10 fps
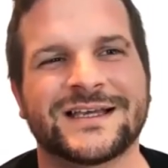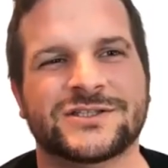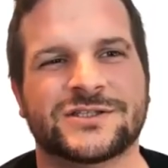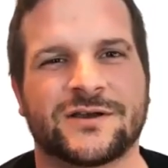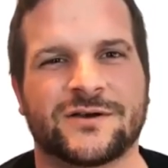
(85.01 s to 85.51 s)

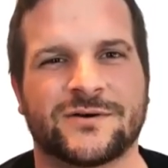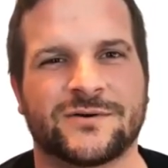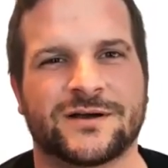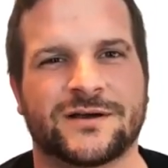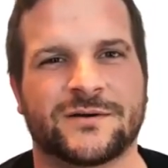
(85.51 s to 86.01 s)

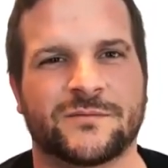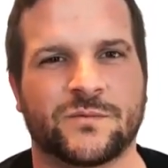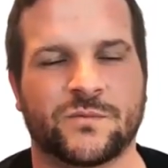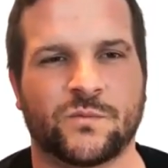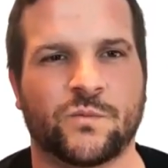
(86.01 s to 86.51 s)
So
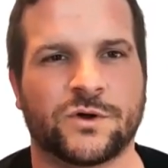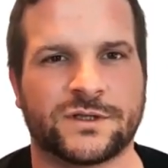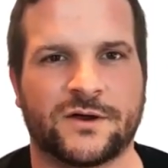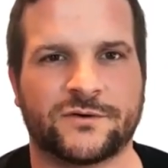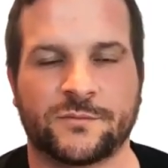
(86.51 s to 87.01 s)
what are the